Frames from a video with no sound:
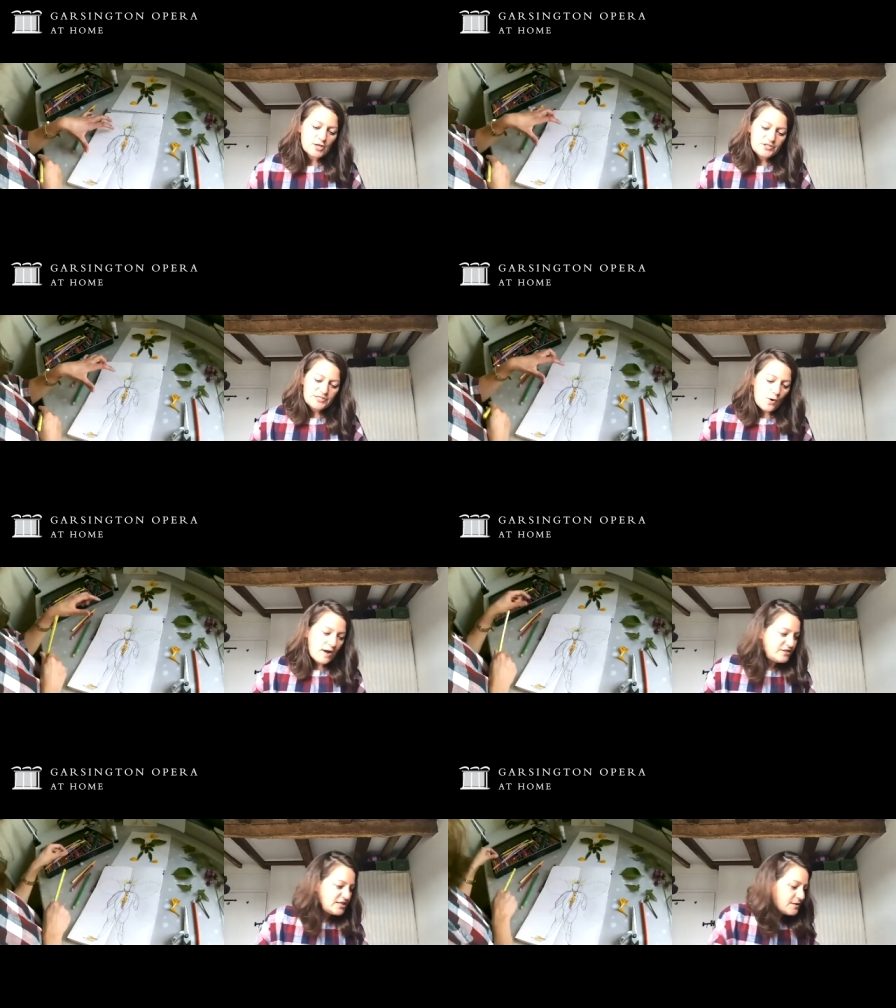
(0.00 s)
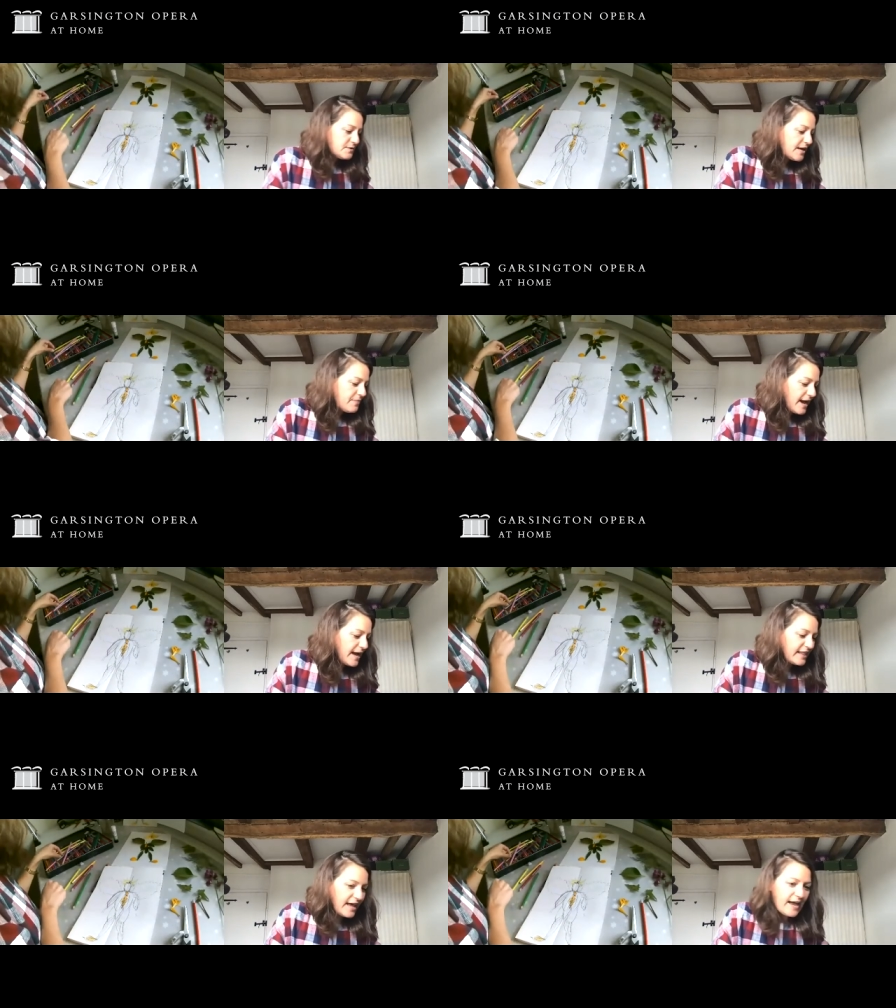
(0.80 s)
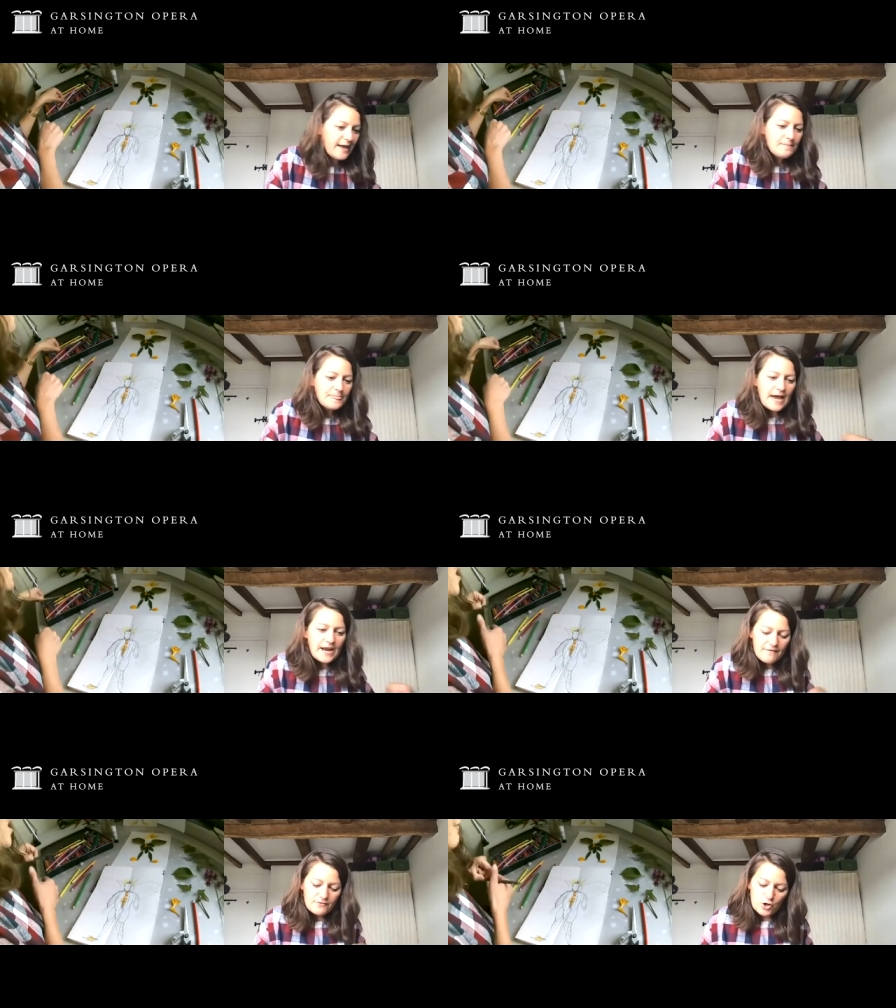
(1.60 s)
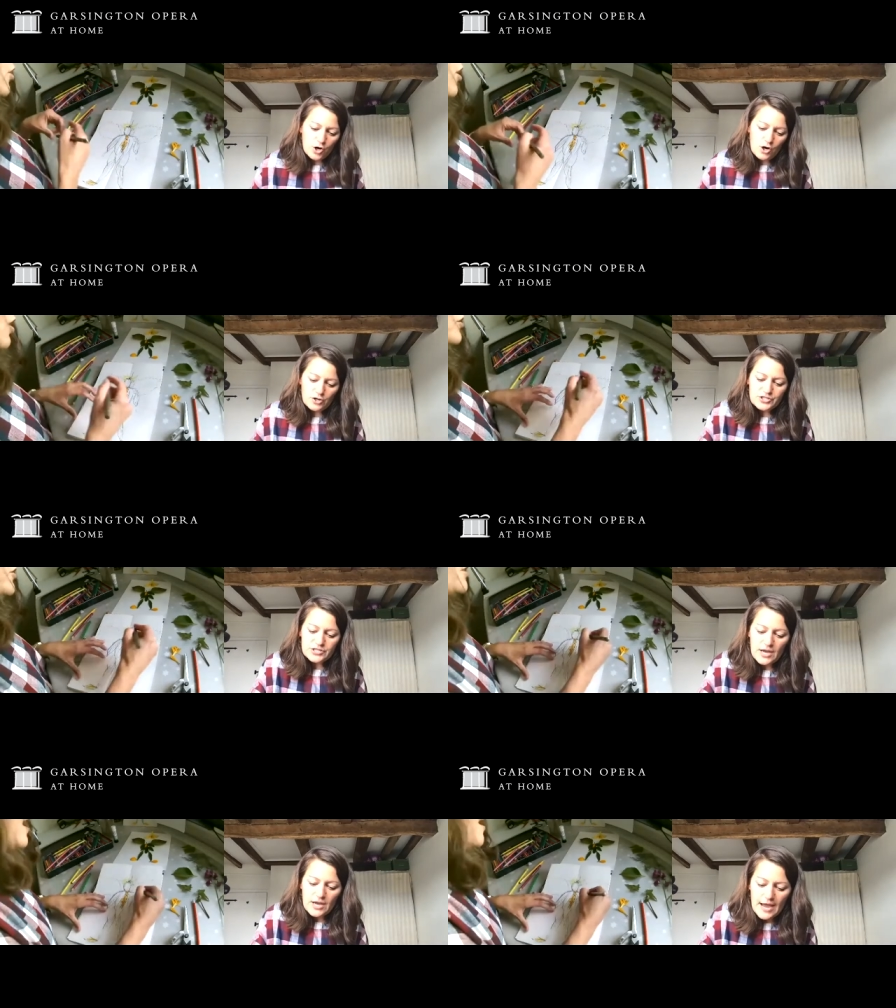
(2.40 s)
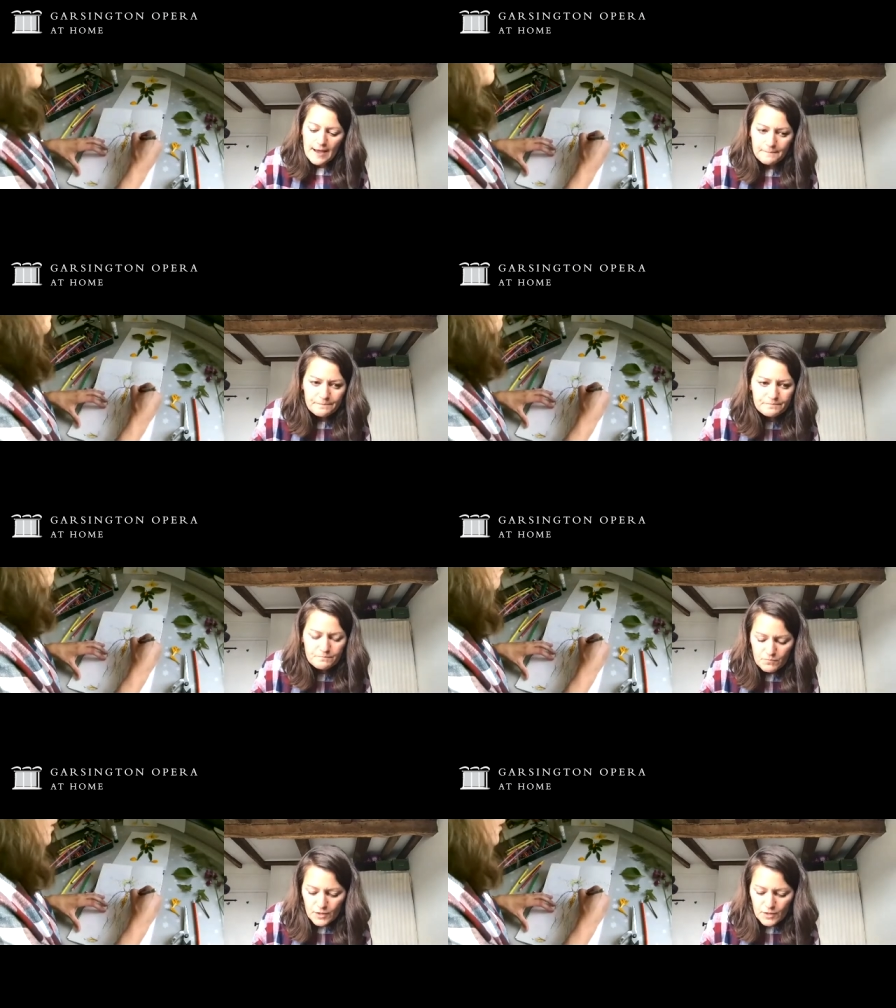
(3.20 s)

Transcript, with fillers: So I've done that there and I've got um,